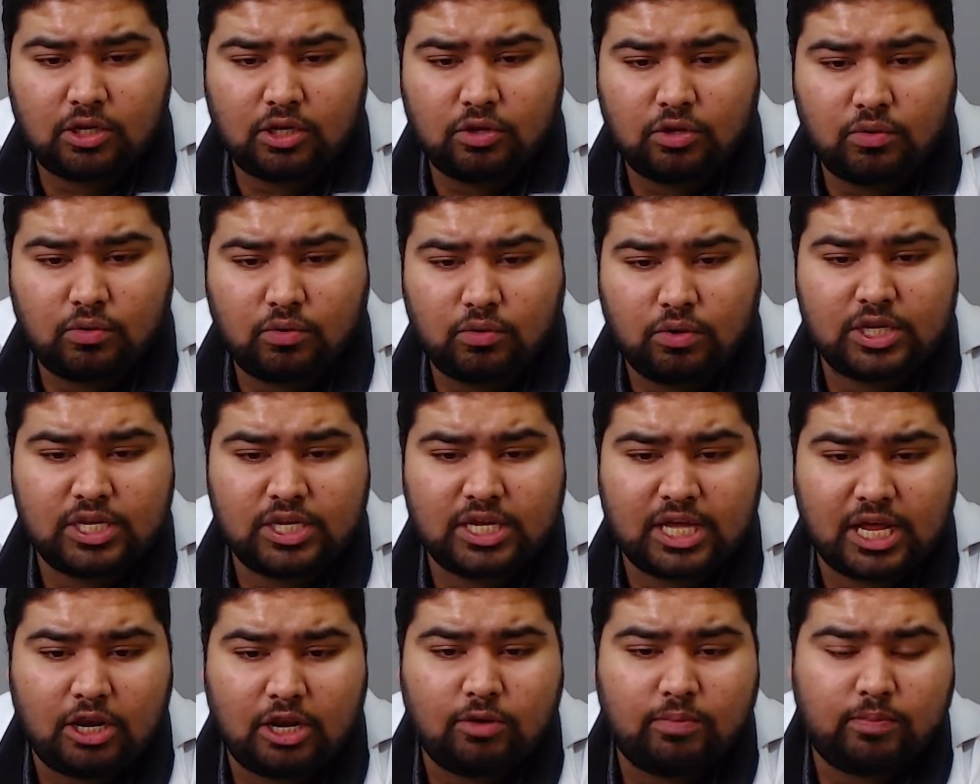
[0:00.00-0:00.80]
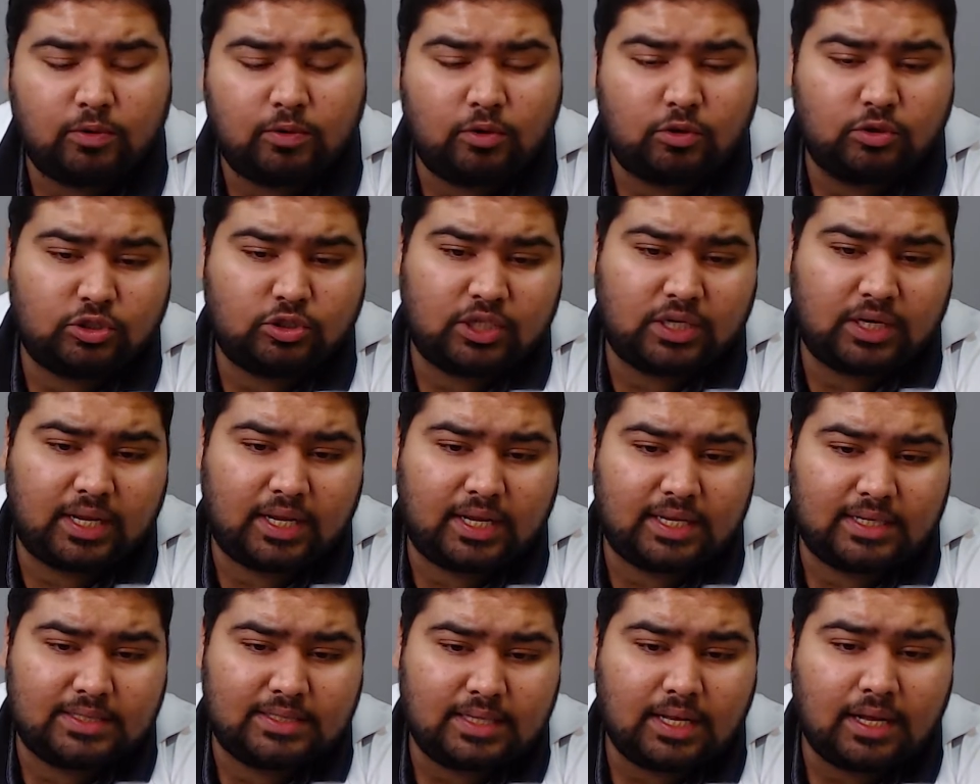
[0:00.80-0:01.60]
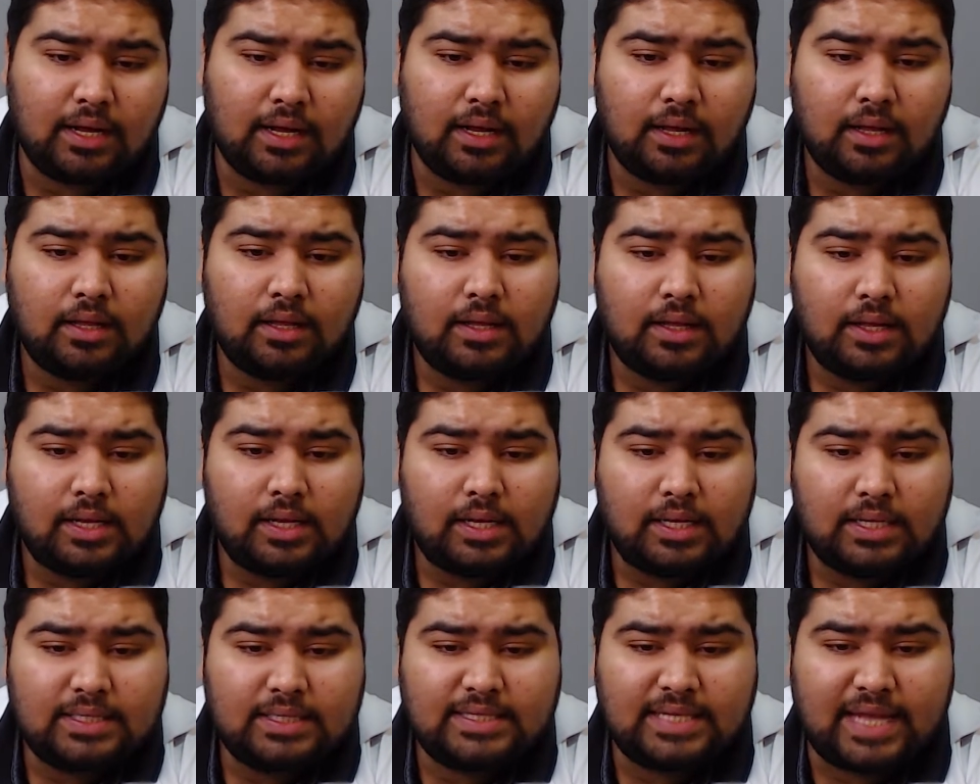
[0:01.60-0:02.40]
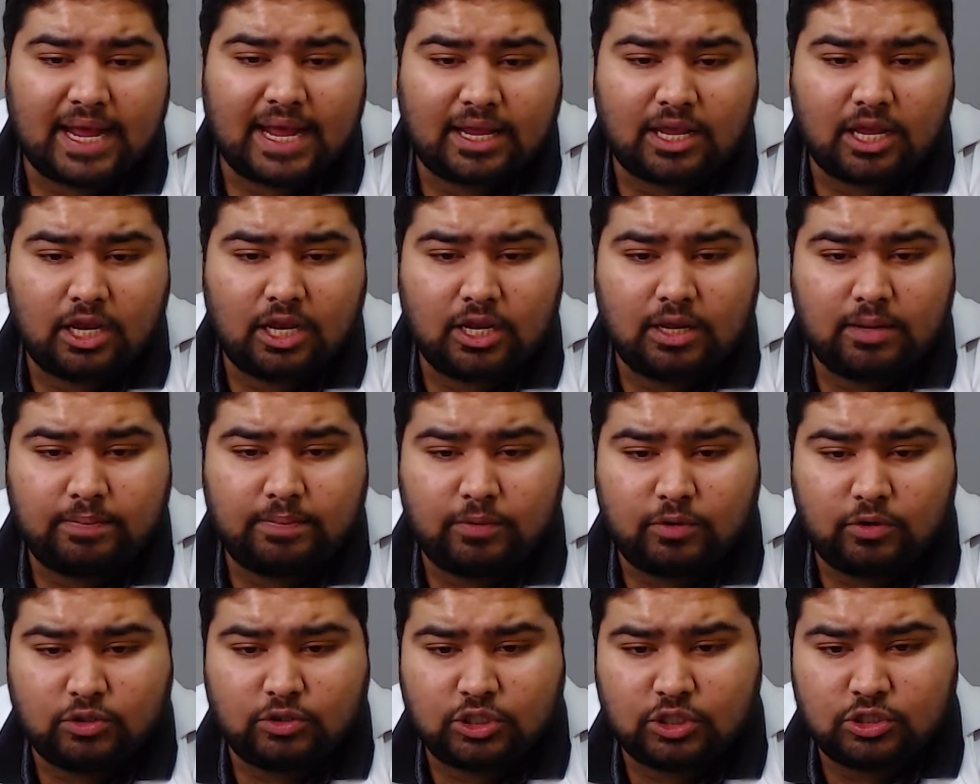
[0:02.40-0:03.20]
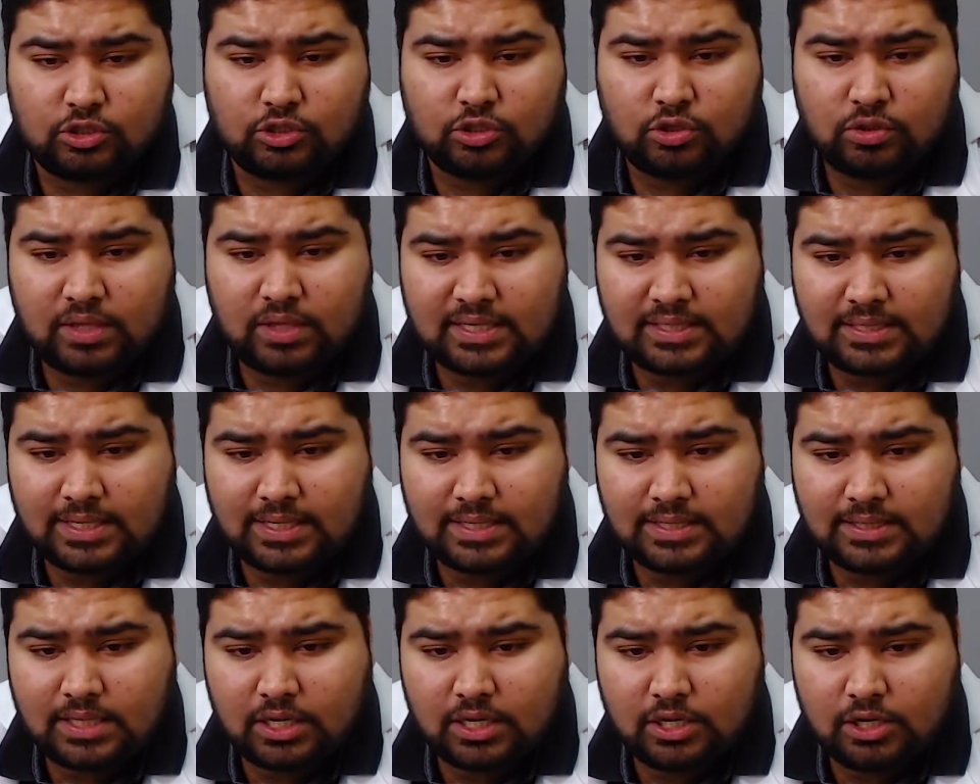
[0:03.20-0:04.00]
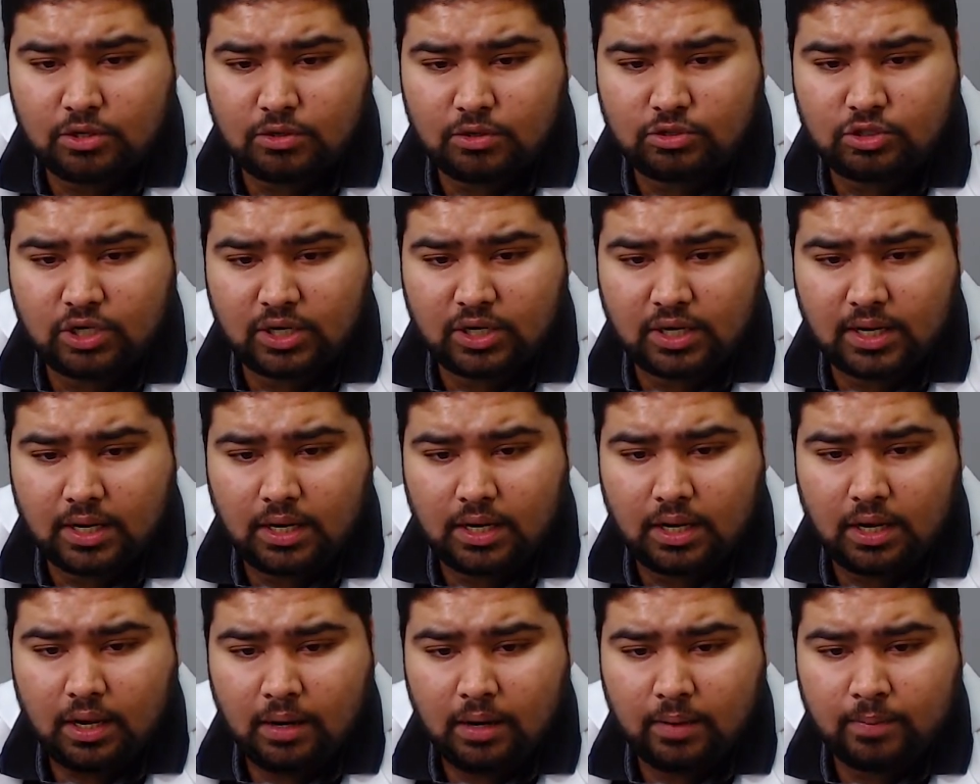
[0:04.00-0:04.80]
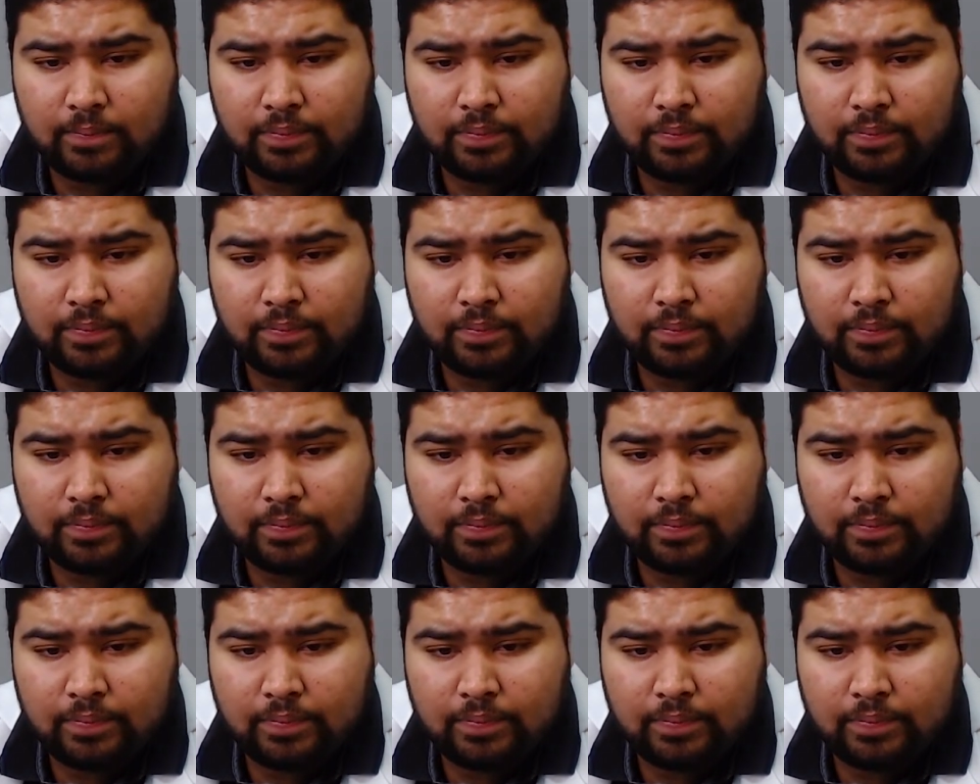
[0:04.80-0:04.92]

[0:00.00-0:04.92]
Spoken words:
The lower yellow portion is the saccular portion. So this is the utricle.